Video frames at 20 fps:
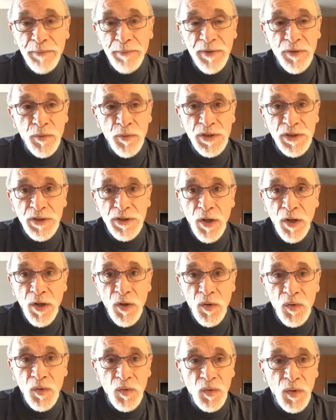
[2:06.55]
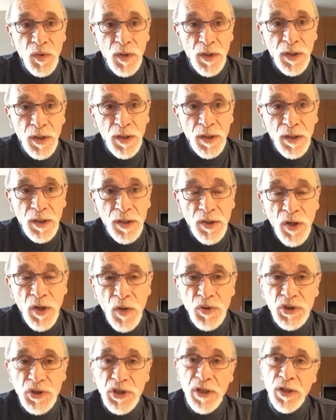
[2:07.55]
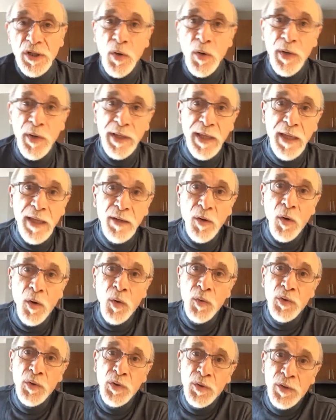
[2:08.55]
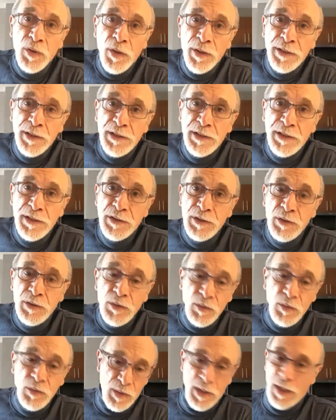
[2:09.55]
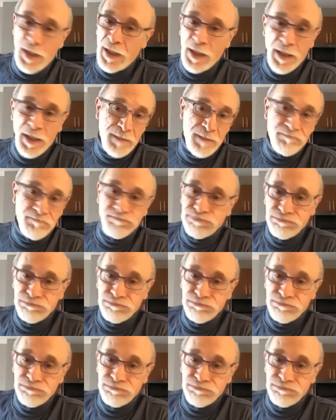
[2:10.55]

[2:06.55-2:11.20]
But there was no notion going in. Oh, you're going to do